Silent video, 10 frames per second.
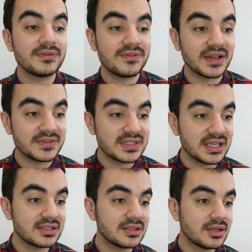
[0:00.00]

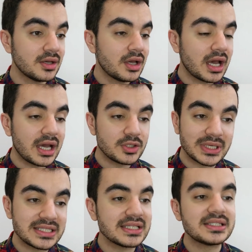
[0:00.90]

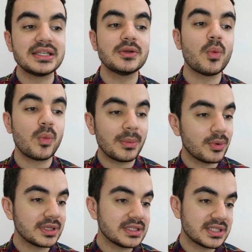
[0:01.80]
2016
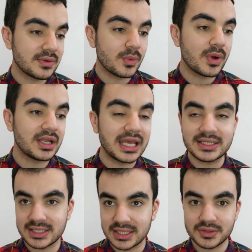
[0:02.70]
1.01,
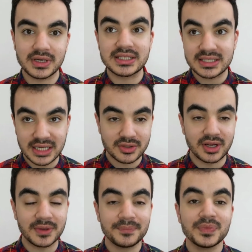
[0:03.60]
etc.,
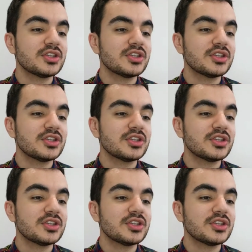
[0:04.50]
etc.